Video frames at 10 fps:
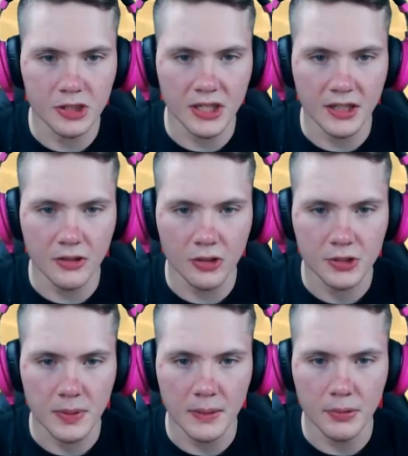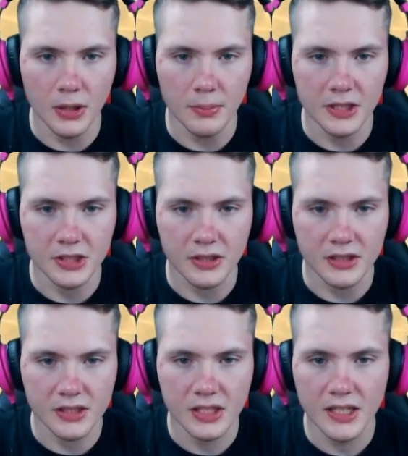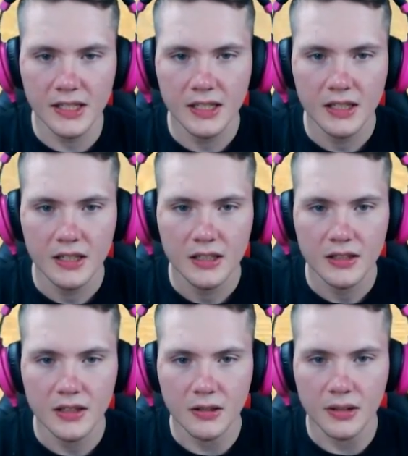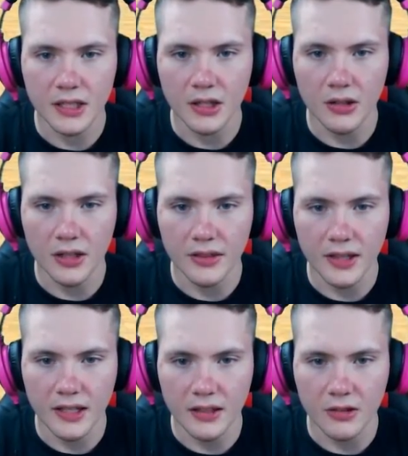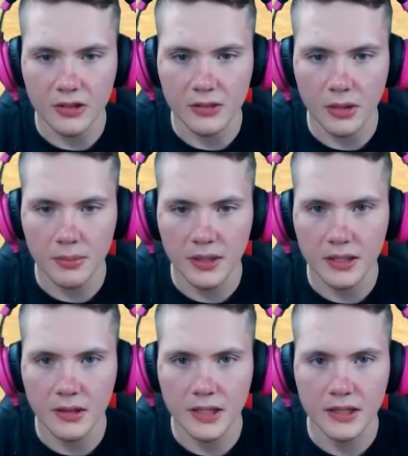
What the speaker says: and it knocks people up, as you can see. There we go. I think it knocked them up anyway.